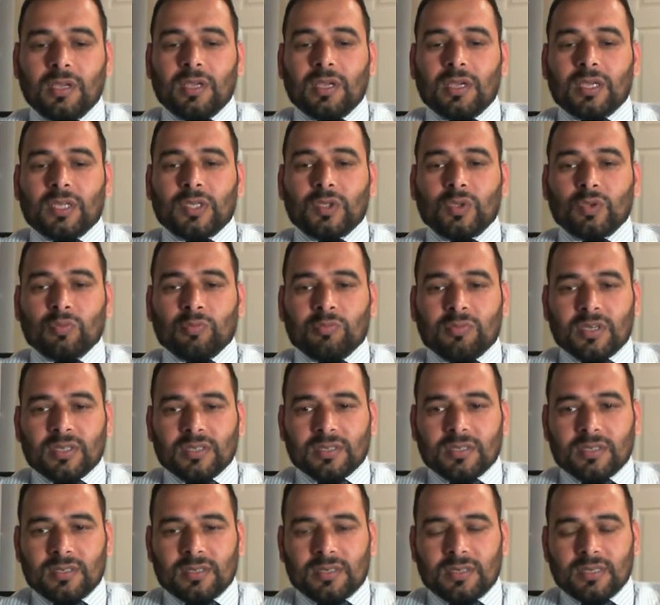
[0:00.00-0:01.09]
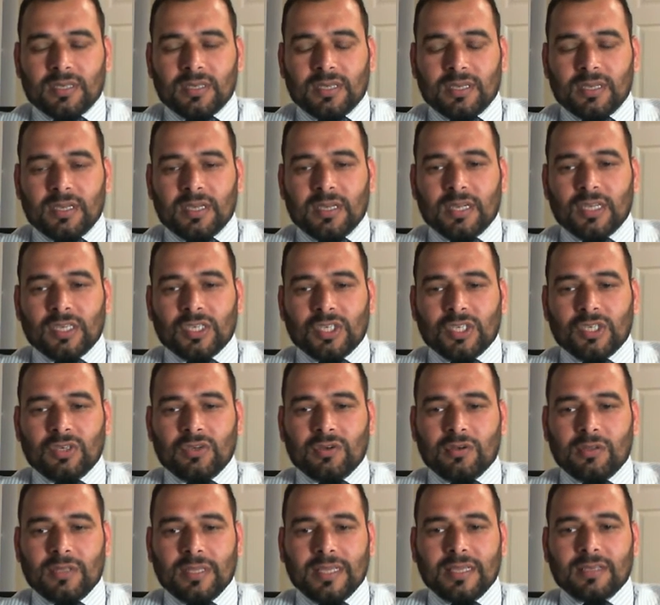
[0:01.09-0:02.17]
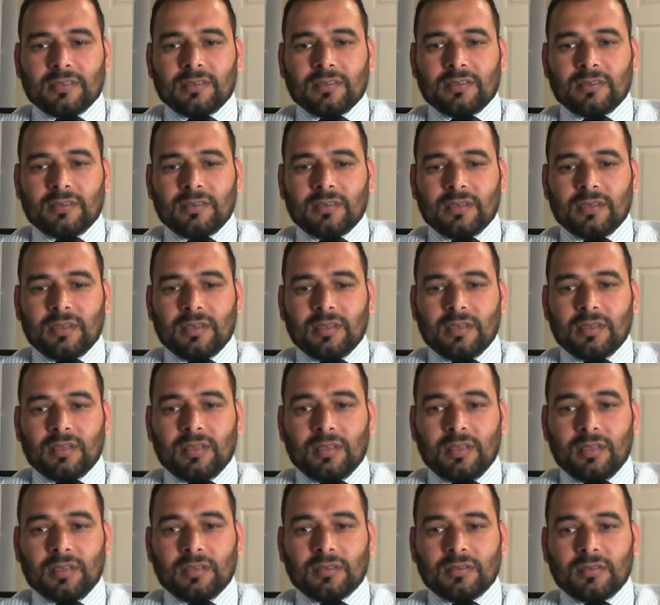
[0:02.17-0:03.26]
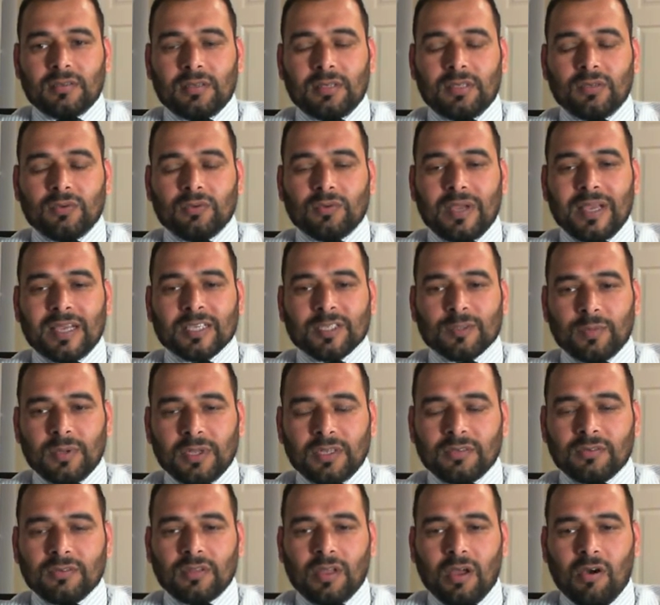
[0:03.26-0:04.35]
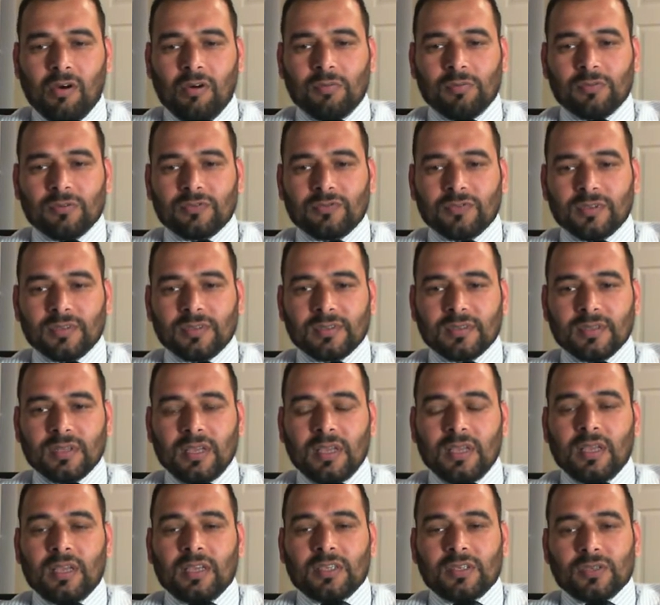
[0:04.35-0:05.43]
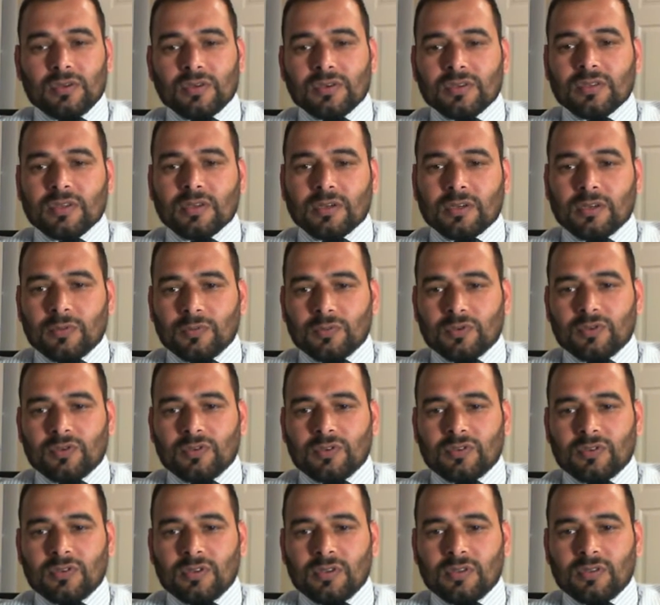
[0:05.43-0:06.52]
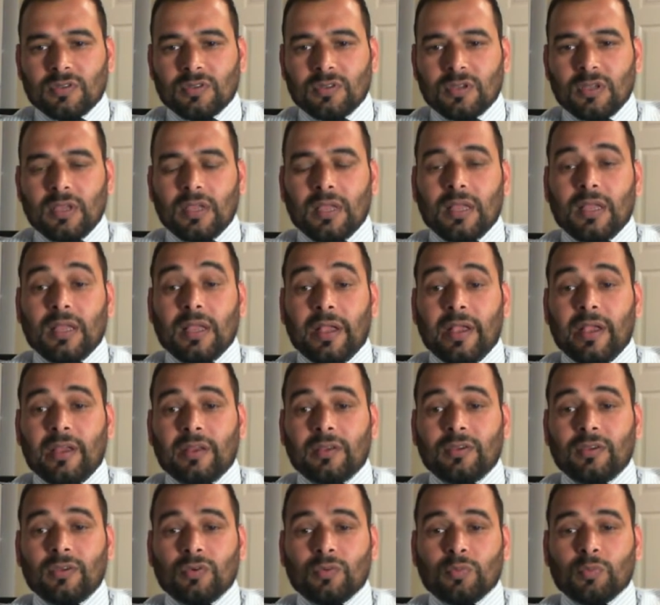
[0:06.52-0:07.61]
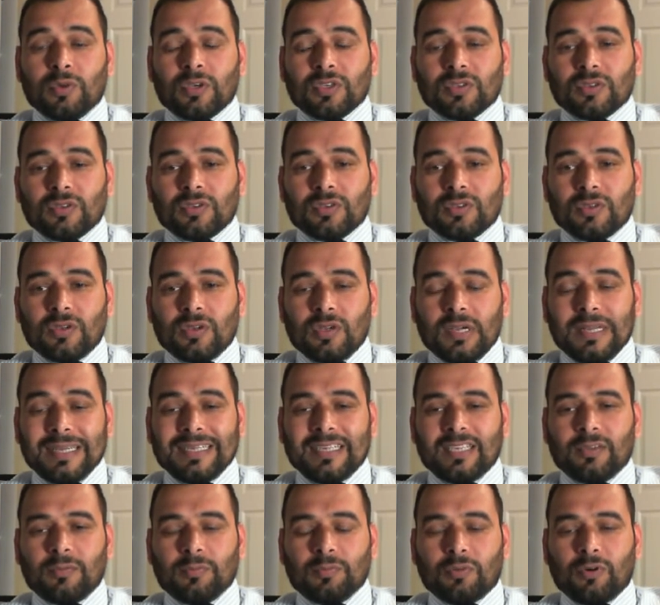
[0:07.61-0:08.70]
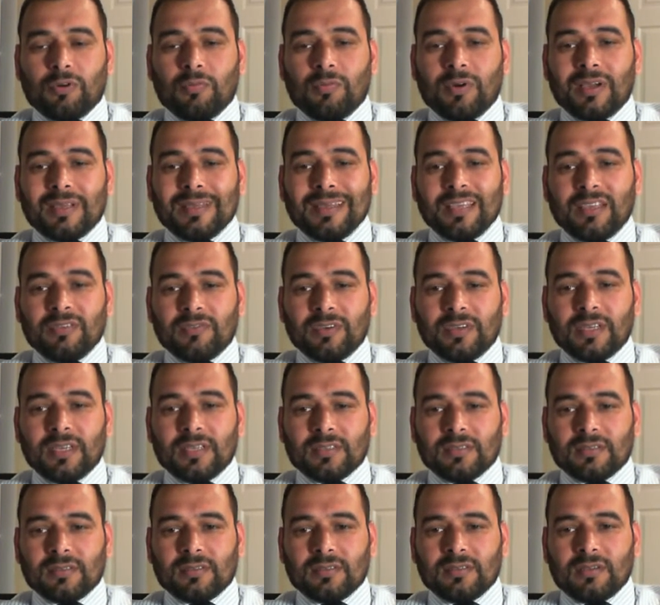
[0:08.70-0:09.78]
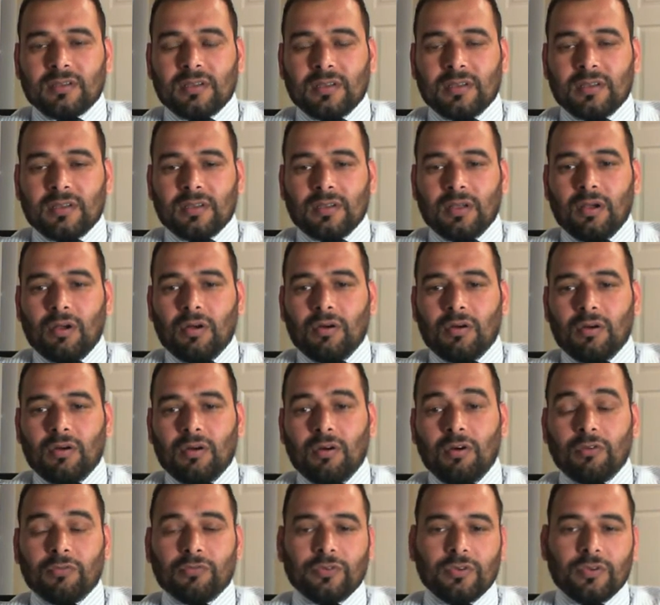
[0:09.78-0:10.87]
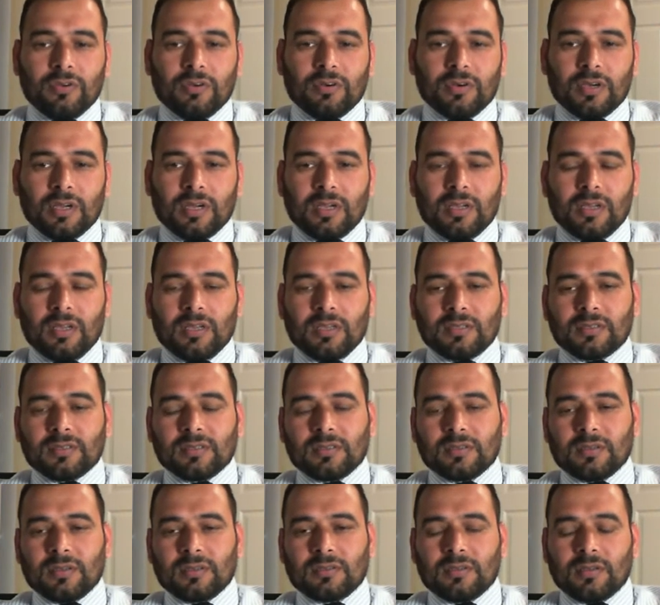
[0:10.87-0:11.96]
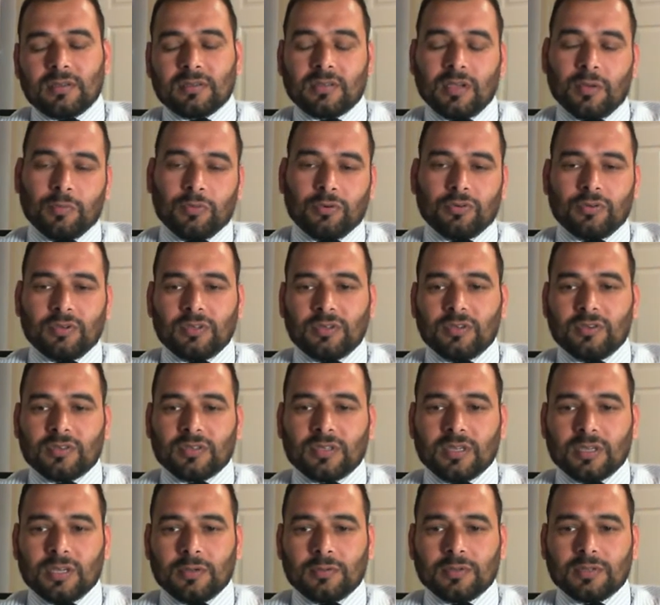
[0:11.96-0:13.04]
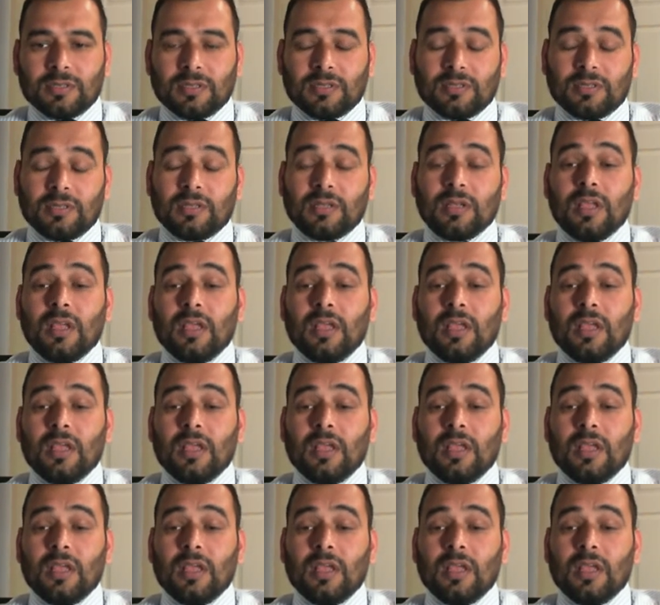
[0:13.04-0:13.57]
you must ensure that you explain to the Home Office your circumstances, and you must provide evidence of your supporting your circumstances.